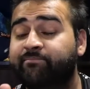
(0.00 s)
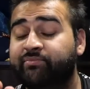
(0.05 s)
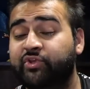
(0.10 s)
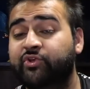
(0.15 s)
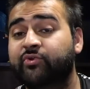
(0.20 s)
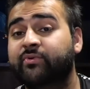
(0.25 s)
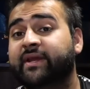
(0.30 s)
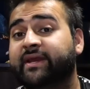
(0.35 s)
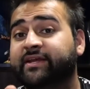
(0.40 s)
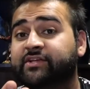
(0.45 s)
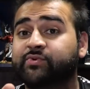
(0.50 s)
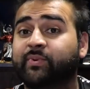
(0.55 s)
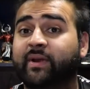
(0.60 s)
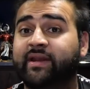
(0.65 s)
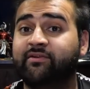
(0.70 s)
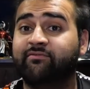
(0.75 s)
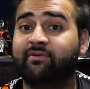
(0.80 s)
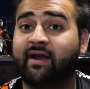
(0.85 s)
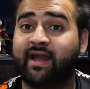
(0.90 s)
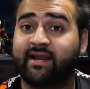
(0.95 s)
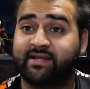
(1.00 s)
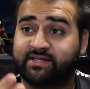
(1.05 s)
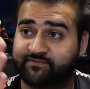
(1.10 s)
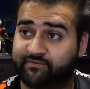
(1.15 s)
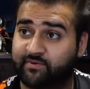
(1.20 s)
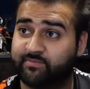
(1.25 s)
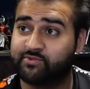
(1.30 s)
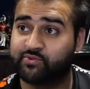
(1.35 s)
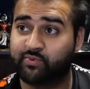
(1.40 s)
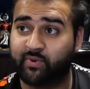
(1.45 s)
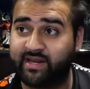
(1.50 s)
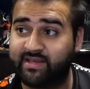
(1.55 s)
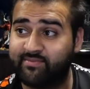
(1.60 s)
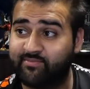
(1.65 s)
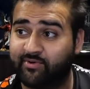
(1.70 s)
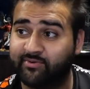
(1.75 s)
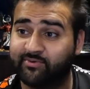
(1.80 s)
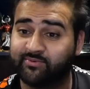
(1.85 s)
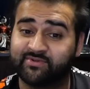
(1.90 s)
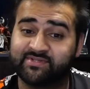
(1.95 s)
unit of 20 racks from 20
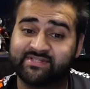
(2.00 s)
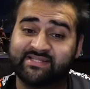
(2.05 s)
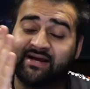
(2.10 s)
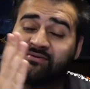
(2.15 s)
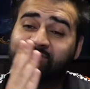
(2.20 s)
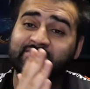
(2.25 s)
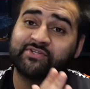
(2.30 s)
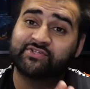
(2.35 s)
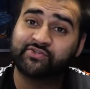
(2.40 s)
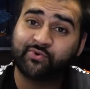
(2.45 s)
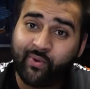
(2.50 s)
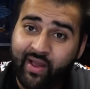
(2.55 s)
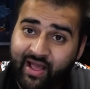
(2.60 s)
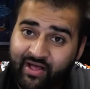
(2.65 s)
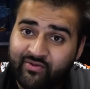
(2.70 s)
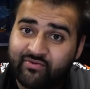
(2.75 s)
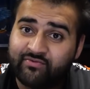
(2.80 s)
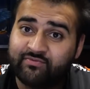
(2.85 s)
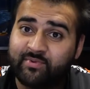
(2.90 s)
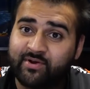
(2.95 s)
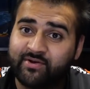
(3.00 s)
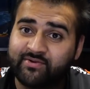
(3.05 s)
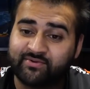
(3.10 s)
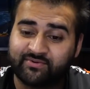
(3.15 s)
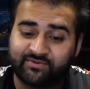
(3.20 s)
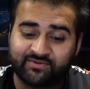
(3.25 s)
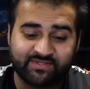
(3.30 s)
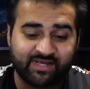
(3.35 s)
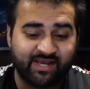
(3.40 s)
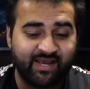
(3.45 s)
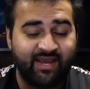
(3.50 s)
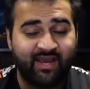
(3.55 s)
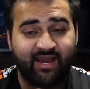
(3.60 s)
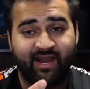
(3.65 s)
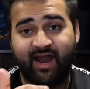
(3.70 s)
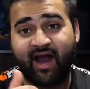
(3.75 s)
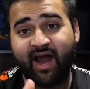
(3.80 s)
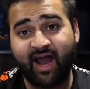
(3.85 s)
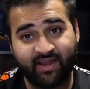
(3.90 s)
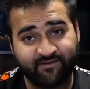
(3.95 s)
models down to 12 models.
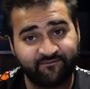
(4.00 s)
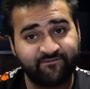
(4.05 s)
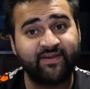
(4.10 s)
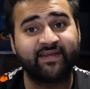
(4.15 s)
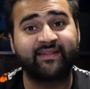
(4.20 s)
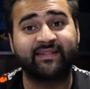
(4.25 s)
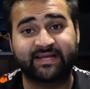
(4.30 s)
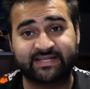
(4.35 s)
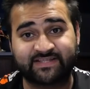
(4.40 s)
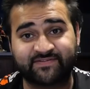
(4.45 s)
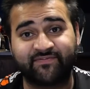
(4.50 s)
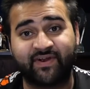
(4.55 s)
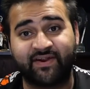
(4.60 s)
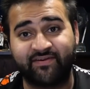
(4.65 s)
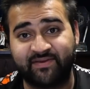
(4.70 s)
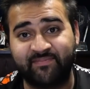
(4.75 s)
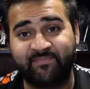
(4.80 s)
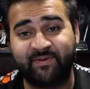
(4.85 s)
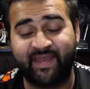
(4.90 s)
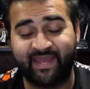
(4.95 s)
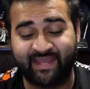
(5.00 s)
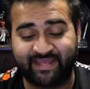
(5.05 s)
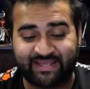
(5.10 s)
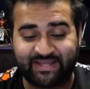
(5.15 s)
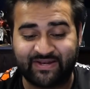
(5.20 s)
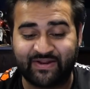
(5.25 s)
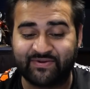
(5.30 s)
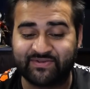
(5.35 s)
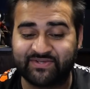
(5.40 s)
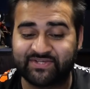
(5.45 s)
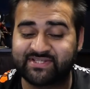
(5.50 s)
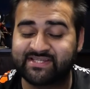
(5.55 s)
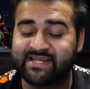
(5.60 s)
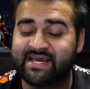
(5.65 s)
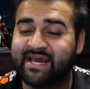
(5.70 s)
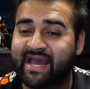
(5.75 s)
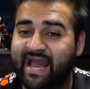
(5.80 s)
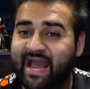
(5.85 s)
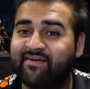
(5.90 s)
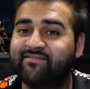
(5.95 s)
I think that's very big, just
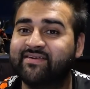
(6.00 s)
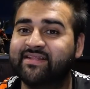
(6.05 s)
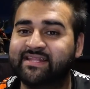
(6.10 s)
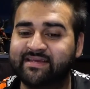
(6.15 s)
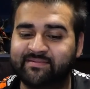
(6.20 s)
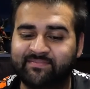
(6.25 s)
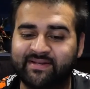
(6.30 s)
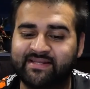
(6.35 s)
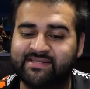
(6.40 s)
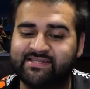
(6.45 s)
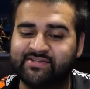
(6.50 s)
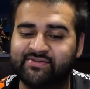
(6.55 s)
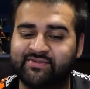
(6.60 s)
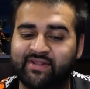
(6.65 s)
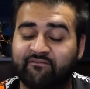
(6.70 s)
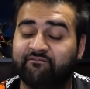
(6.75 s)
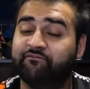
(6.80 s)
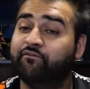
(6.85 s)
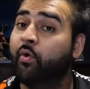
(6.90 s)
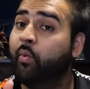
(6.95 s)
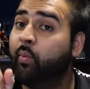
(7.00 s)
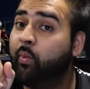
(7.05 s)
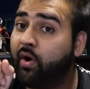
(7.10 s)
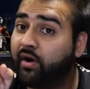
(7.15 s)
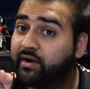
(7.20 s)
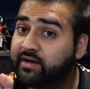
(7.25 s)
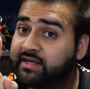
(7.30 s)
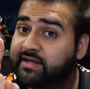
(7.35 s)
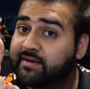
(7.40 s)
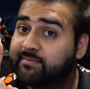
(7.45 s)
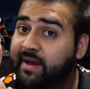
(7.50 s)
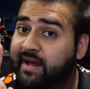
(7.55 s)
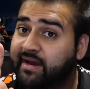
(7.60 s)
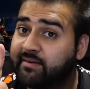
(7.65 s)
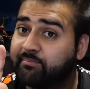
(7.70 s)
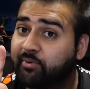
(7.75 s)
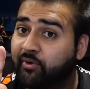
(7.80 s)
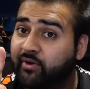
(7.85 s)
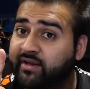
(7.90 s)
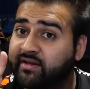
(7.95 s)
having the ability to do that for 1
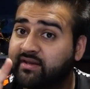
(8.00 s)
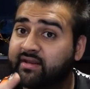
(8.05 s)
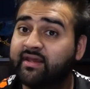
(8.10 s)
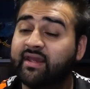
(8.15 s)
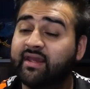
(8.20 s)
command point